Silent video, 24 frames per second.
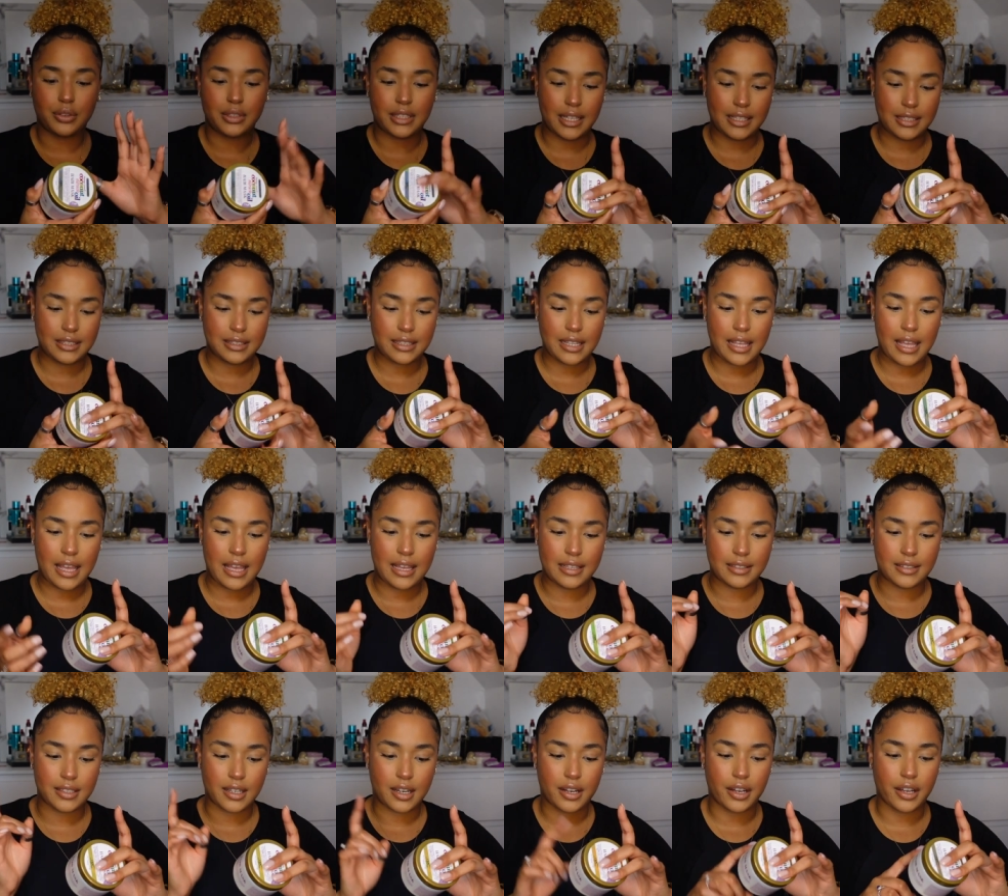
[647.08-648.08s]
this
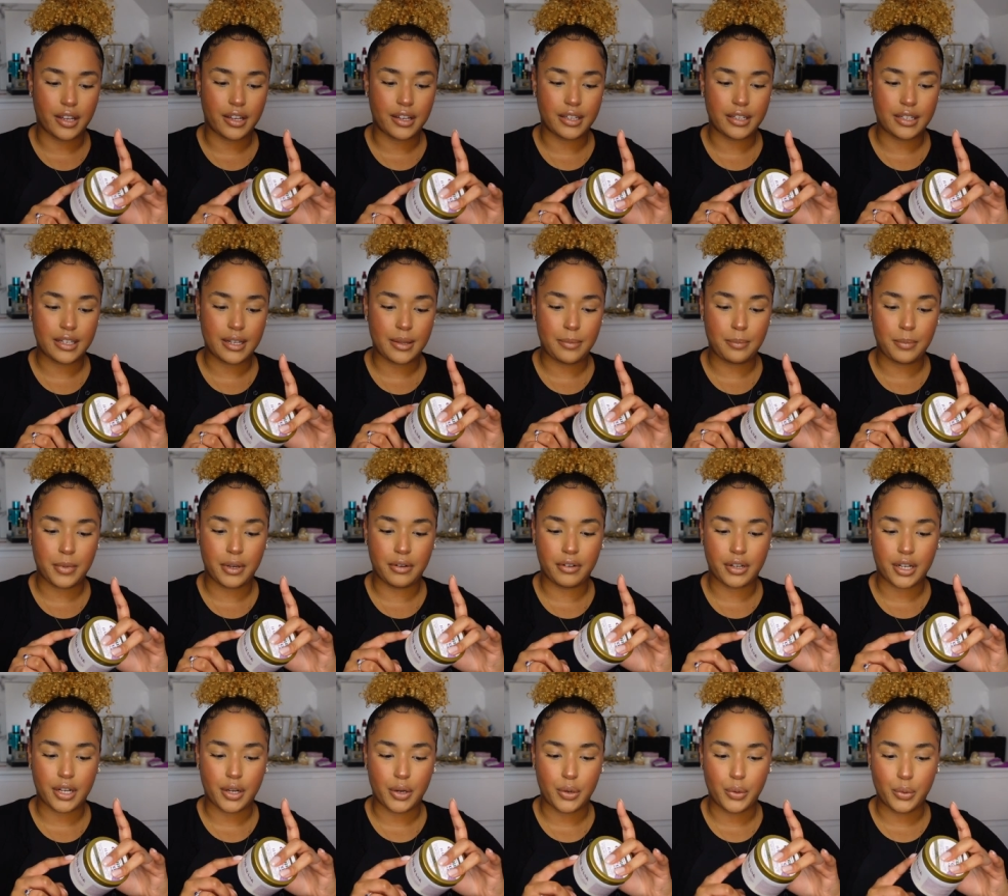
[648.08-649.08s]
is the Coconut
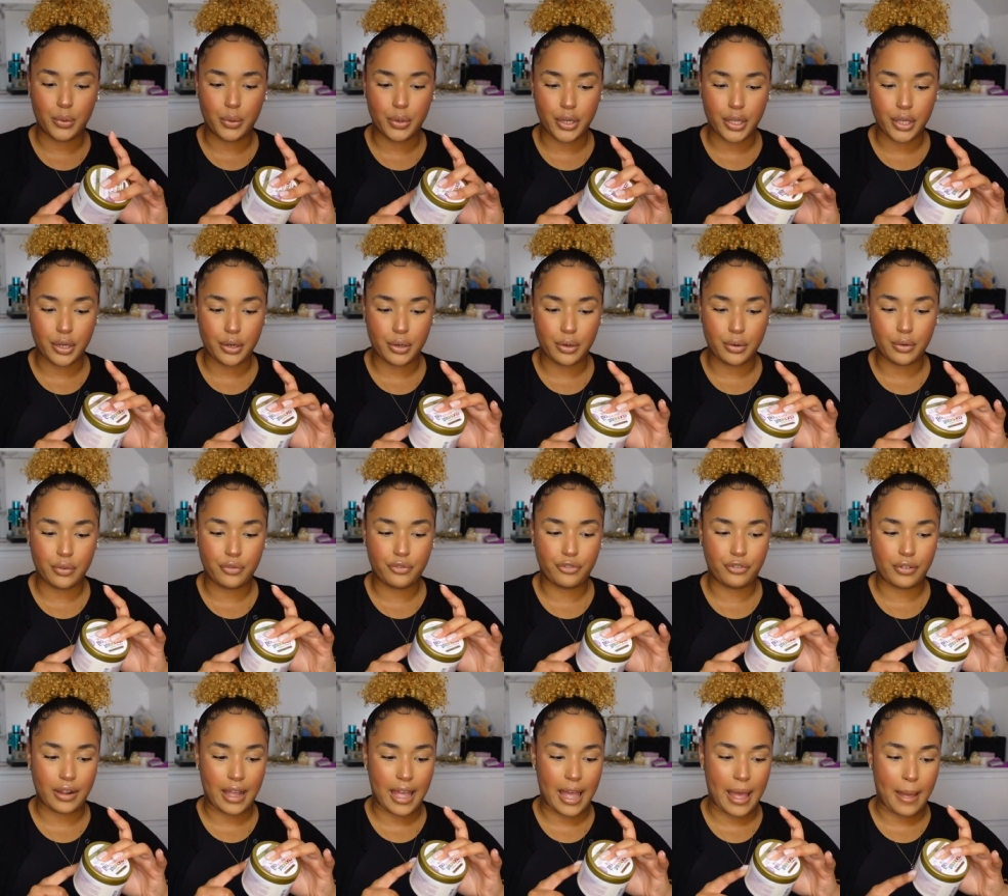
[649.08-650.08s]
Miracle Oil
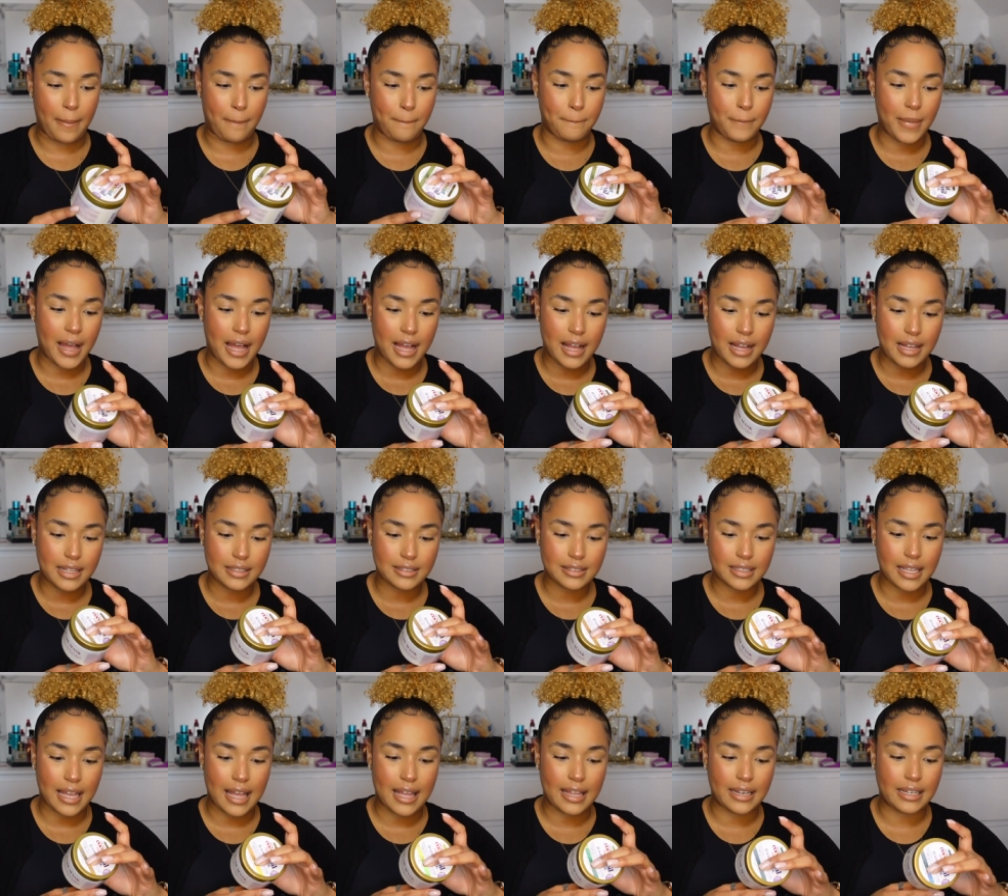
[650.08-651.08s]
Hair
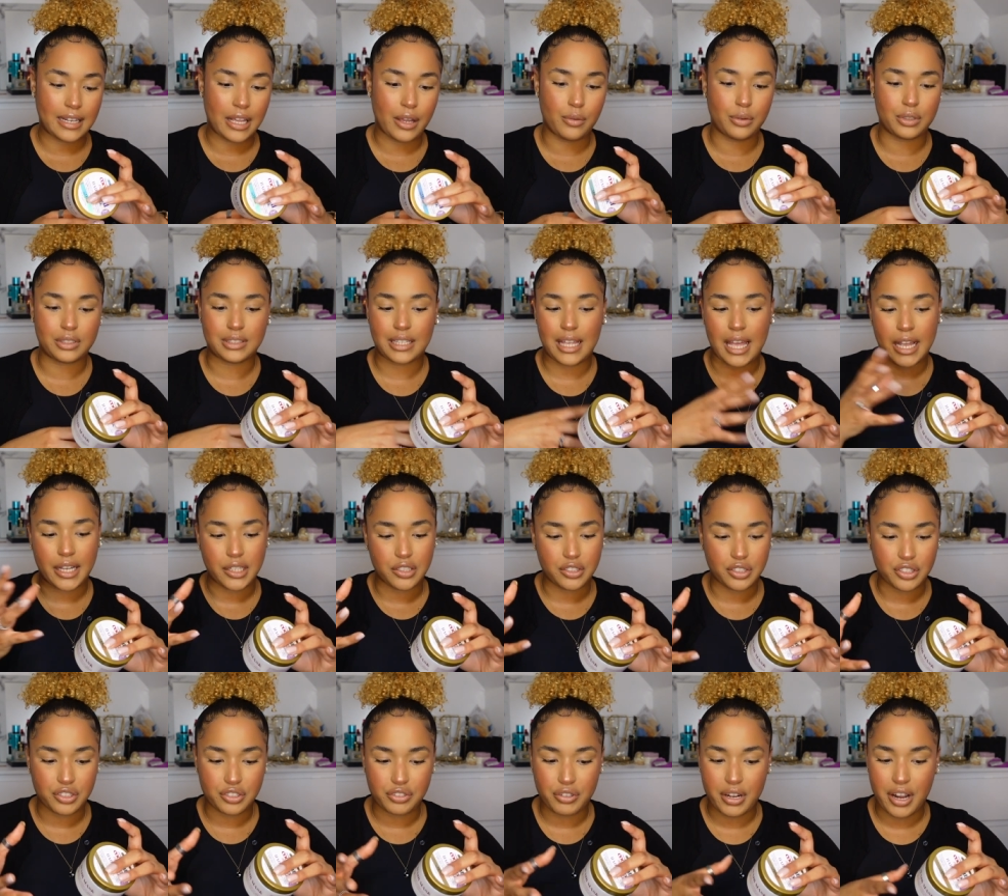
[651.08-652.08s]
Mask. And it was extra
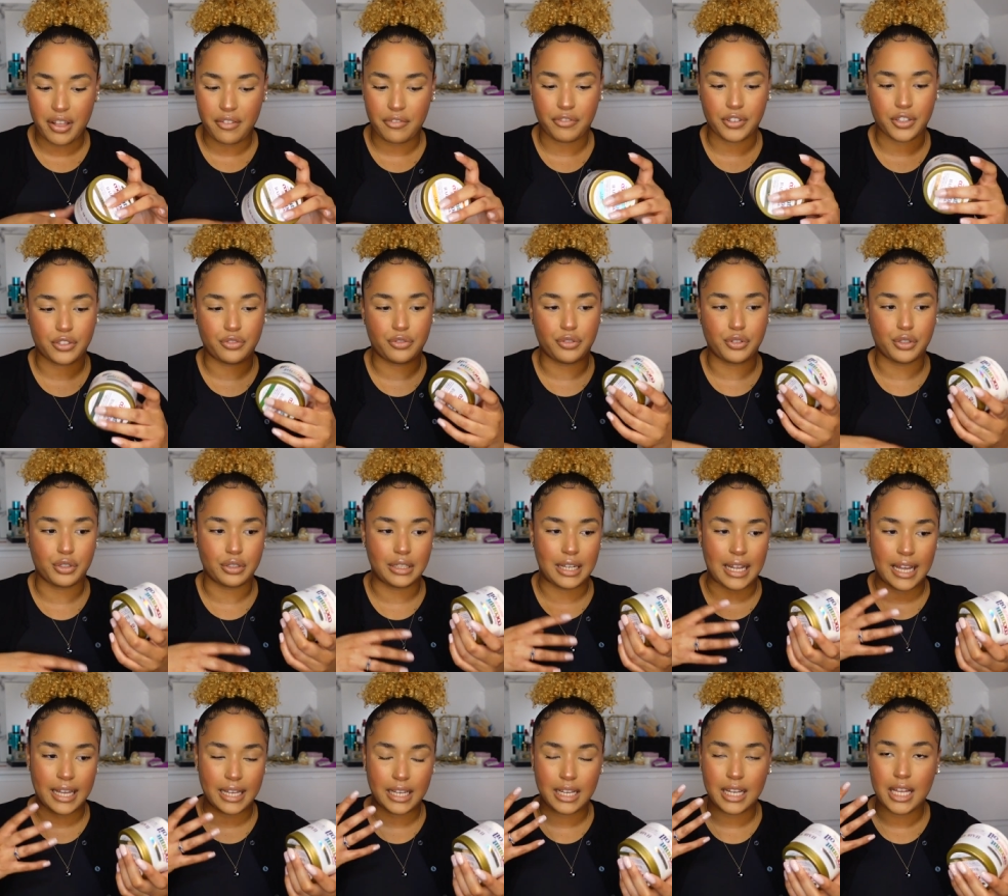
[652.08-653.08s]
strength. It's for
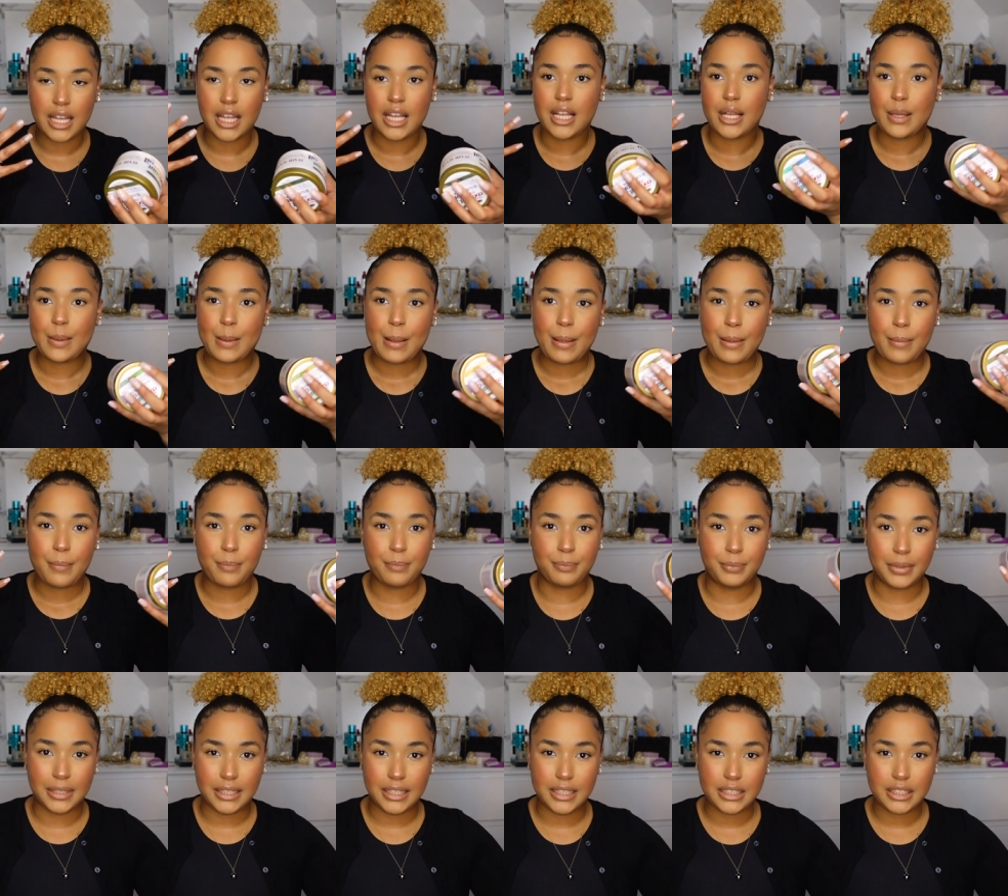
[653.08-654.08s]
like
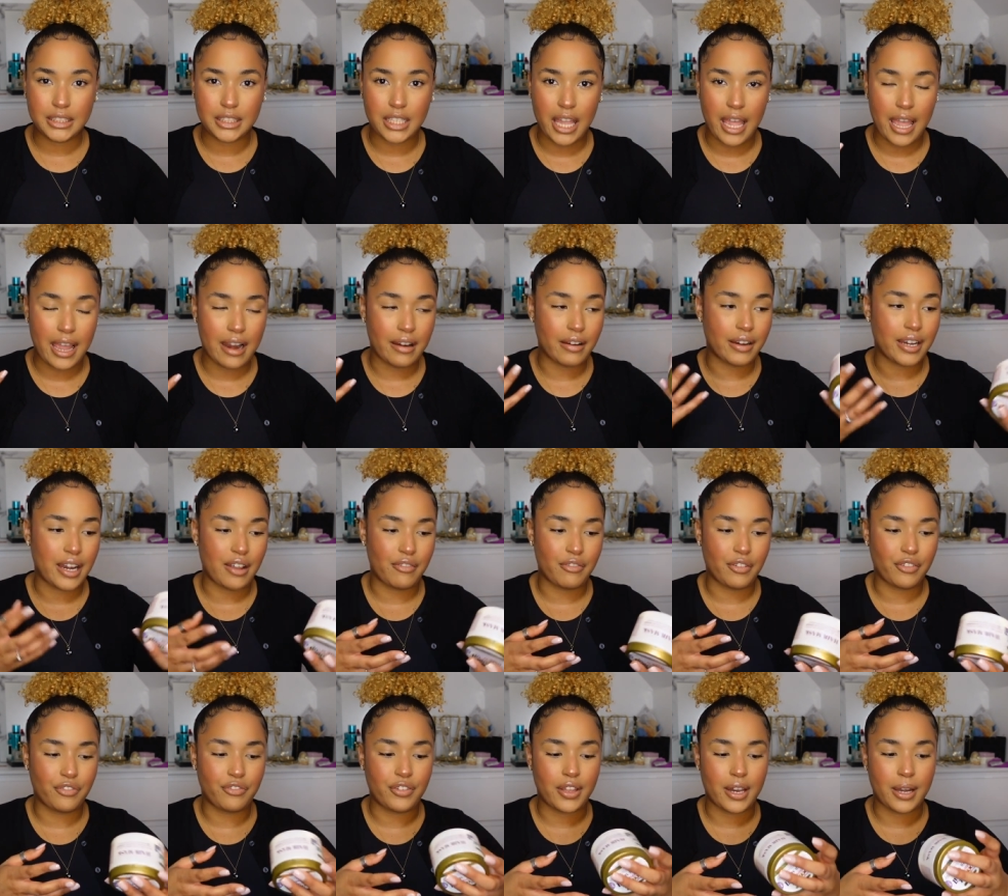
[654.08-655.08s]
bleached hair and
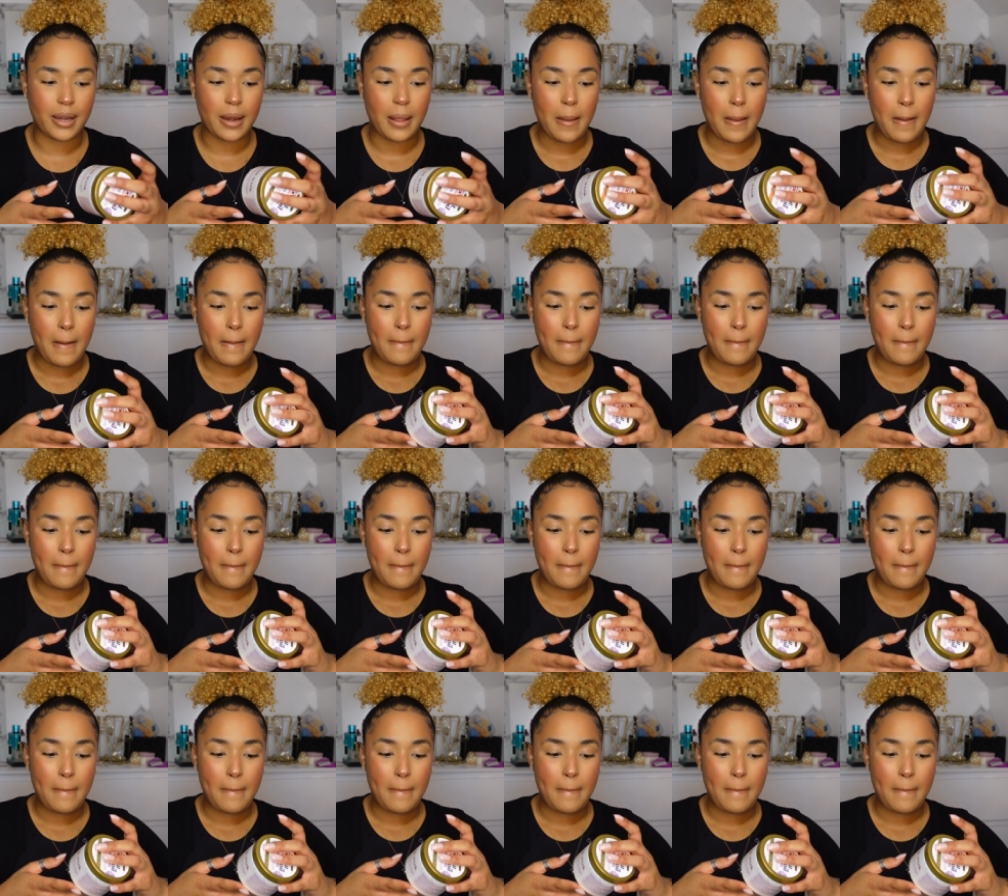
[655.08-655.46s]
everything.